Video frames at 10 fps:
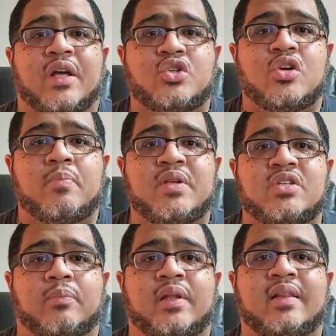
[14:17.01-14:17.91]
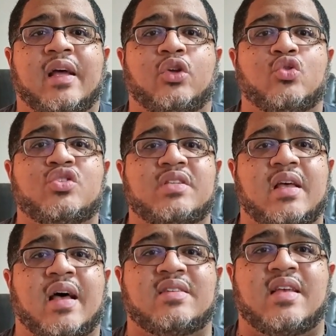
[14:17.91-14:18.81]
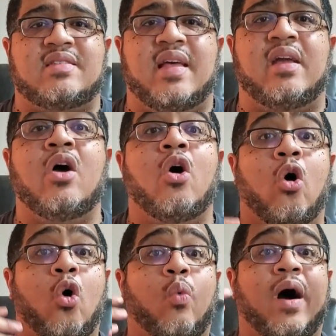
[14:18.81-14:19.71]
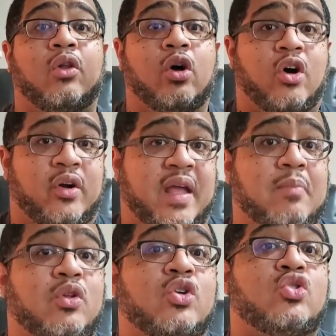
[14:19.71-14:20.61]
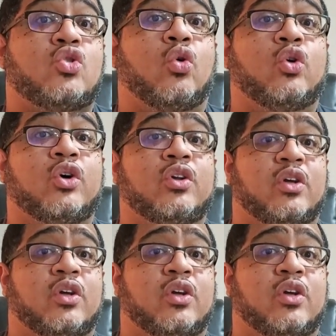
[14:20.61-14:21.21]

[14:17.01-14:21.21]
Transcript: That shouldn't be something that you set as as like, oh wow, look, our game looks so good.